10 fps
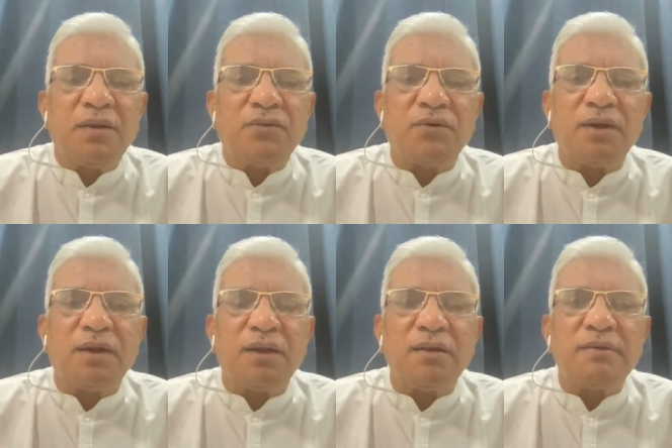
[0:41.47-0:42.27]

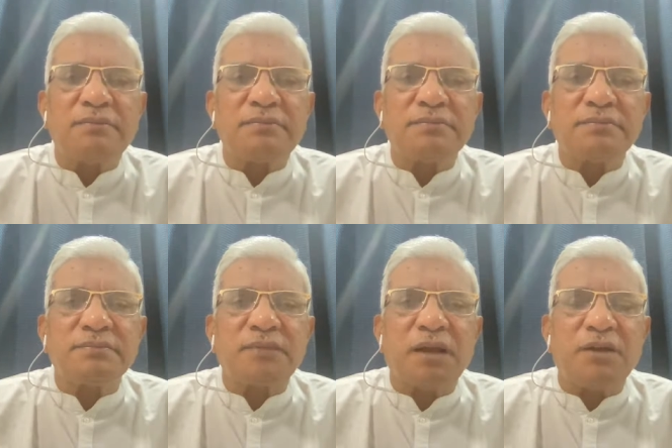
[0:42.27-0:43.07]
Today,
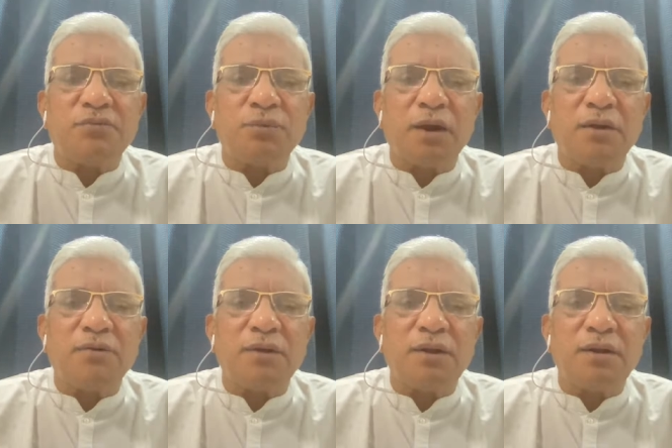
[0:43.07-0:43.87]
I would like
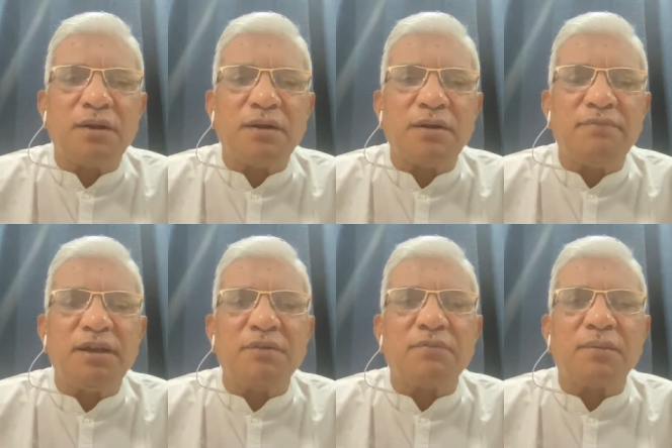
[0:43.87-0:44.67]
to a little
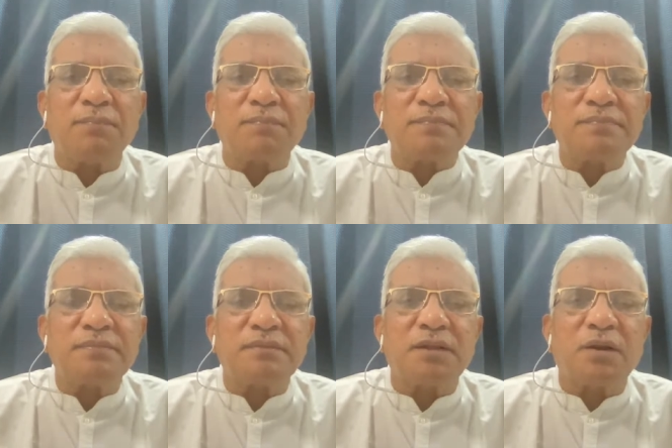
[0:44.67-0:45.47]
deviate from
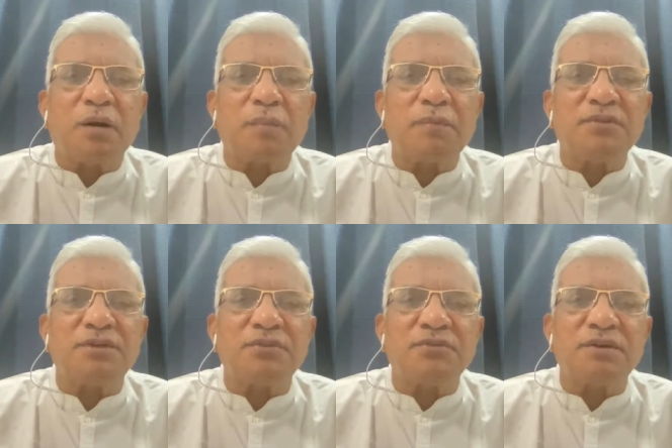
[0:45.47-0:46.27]
the normal
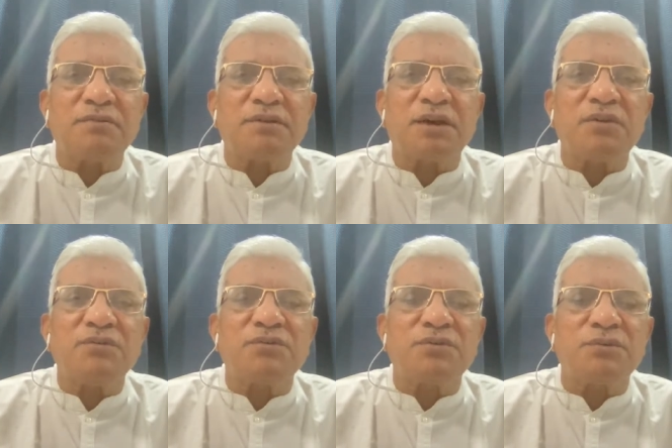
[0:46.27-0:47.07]
satsang which I
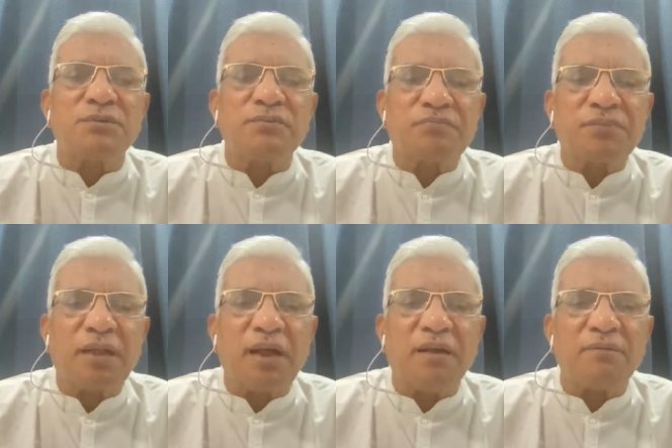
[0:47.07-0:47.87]
used to
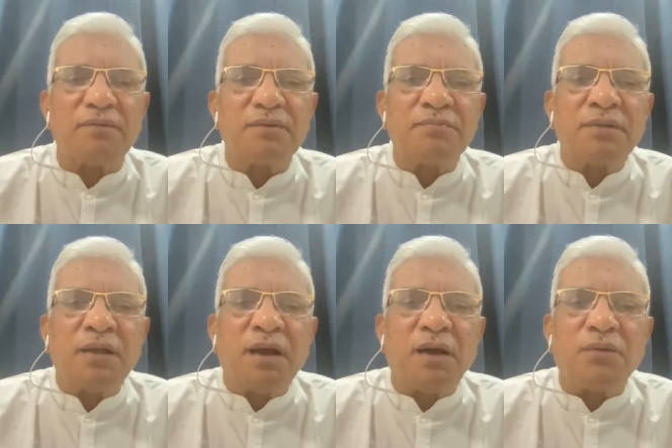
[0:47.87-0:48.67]
have
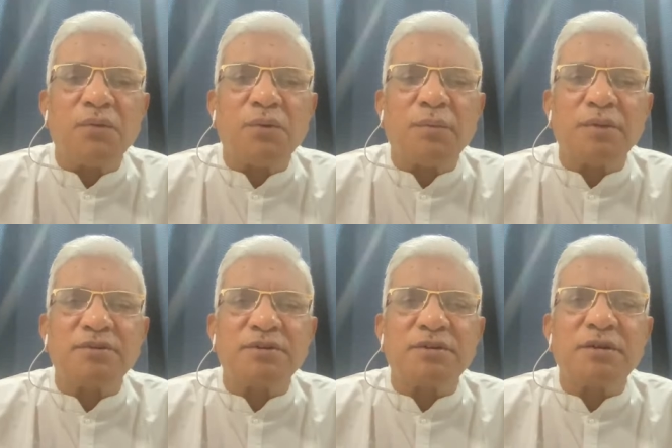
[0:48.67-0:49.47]
on Yoga
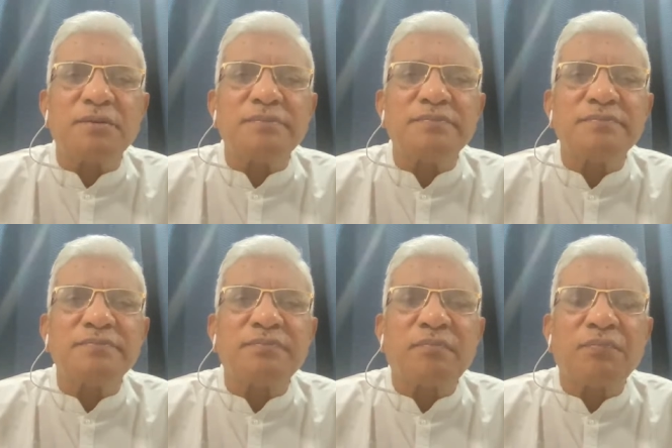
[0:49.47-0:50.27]
Vasishta.
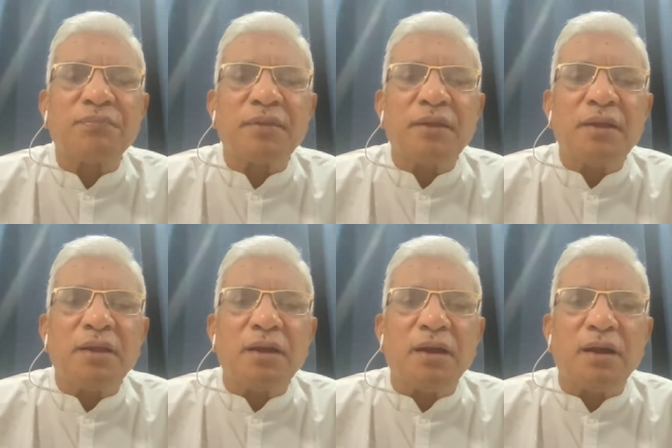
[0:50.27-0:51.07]

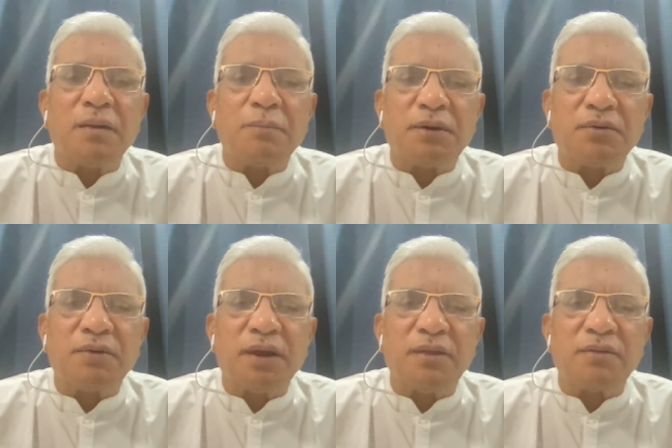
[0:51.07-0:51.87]
But
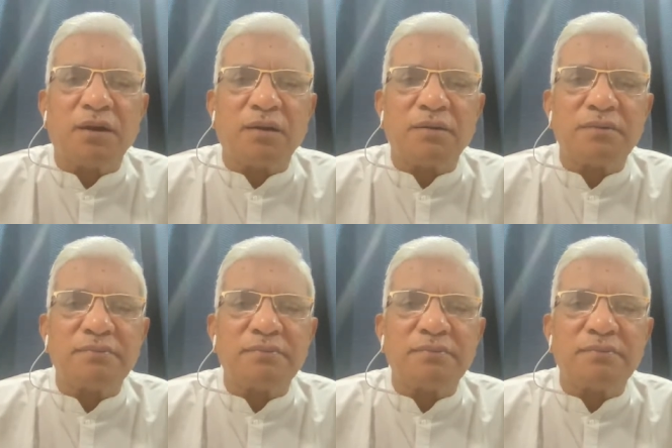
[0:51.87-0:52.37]
today I thought